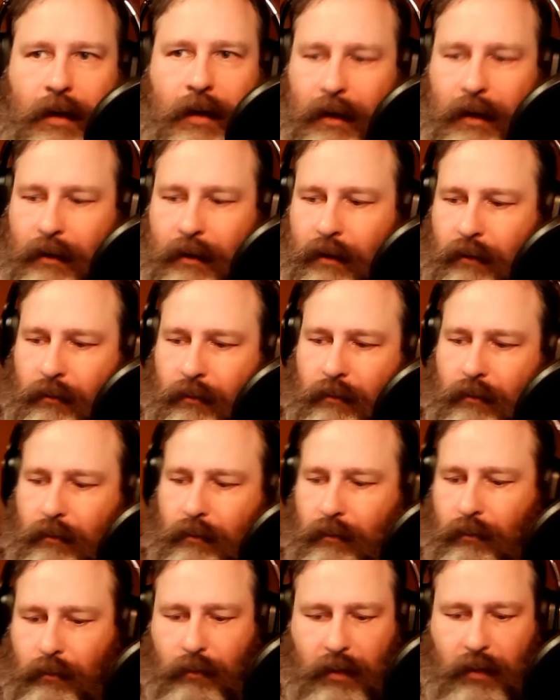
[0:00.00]
And
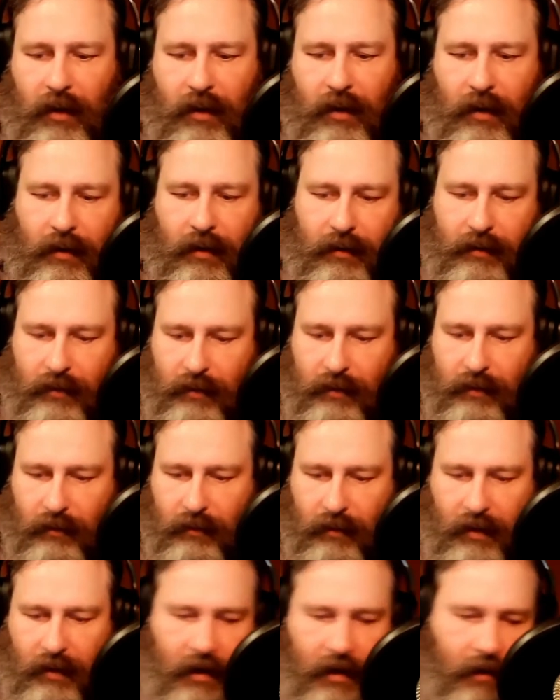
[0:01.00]
because
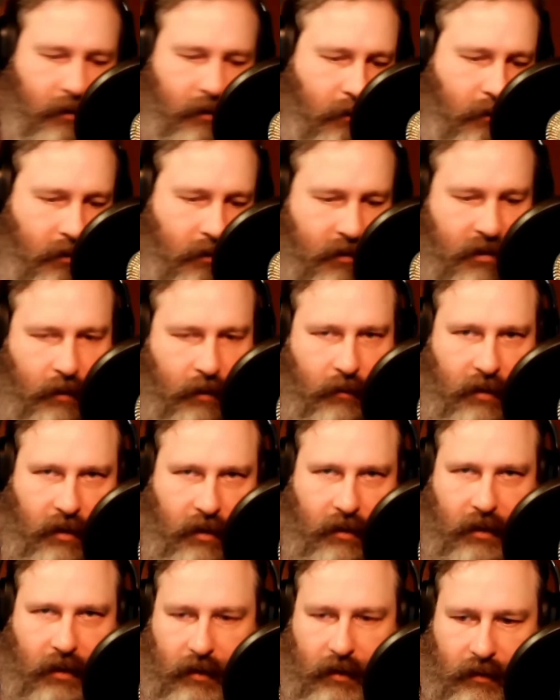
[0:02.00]
cancer is
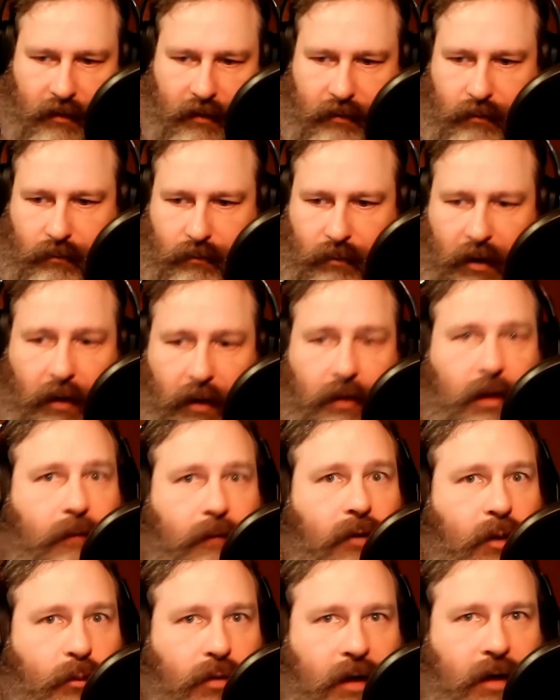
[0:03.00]
something that is
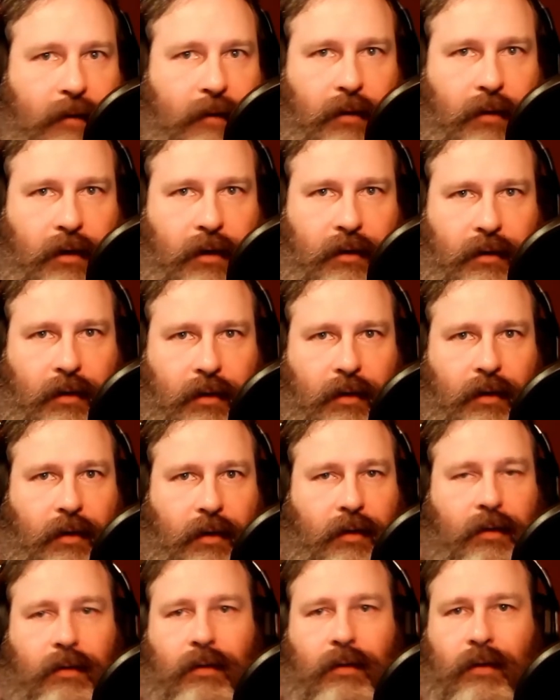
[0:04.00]
relatively prevalent
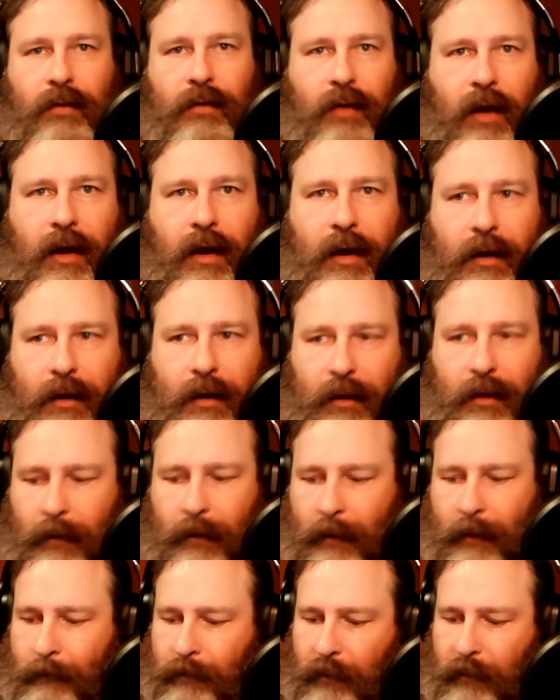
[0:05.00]
in society,
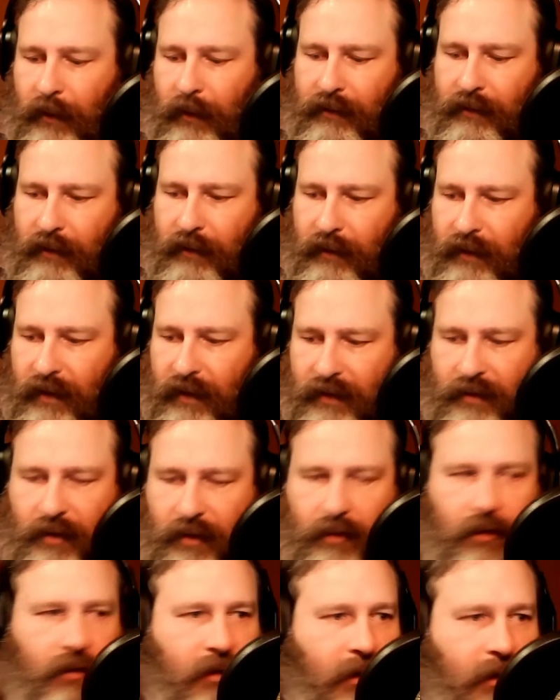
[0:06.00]
the
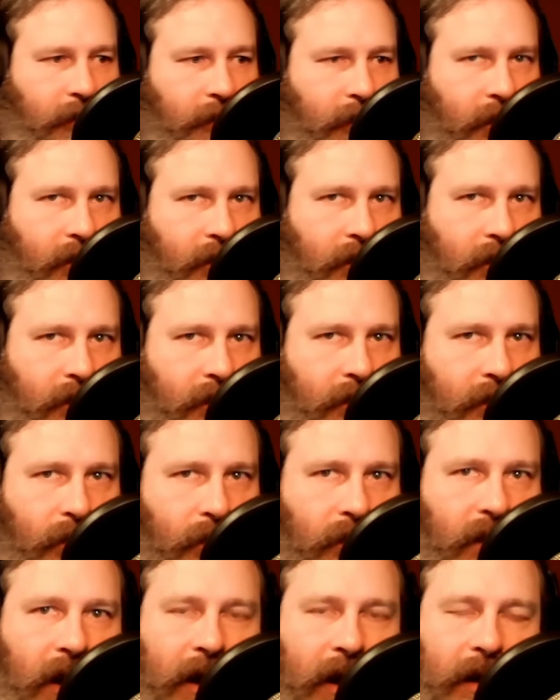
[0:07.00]
statistical differences to
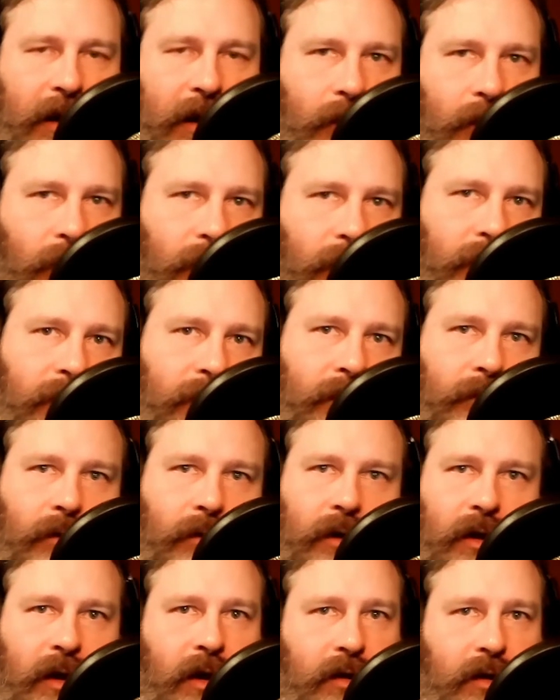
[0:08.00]
tiny doses of
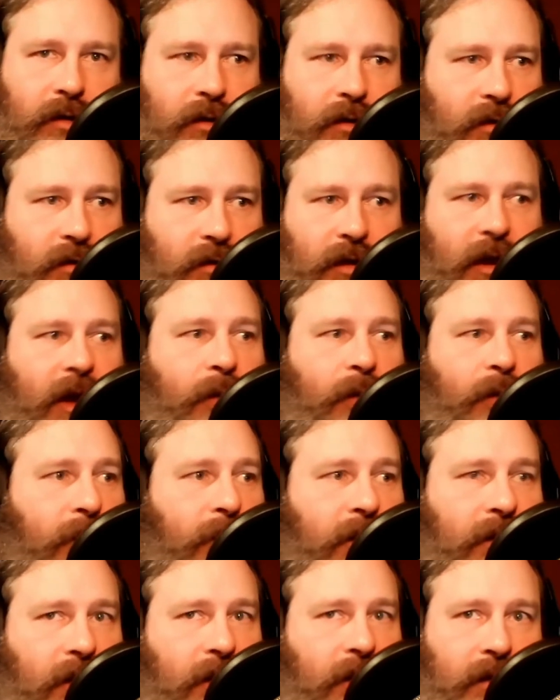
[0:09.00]
radiation just can't
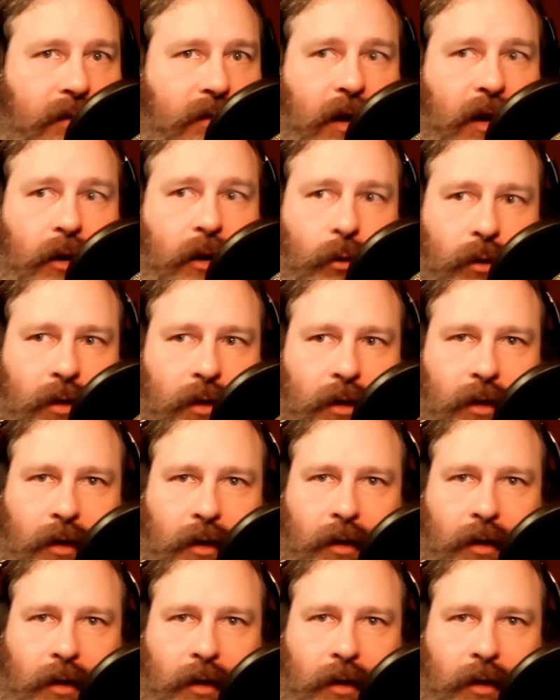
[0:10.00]
be teased out.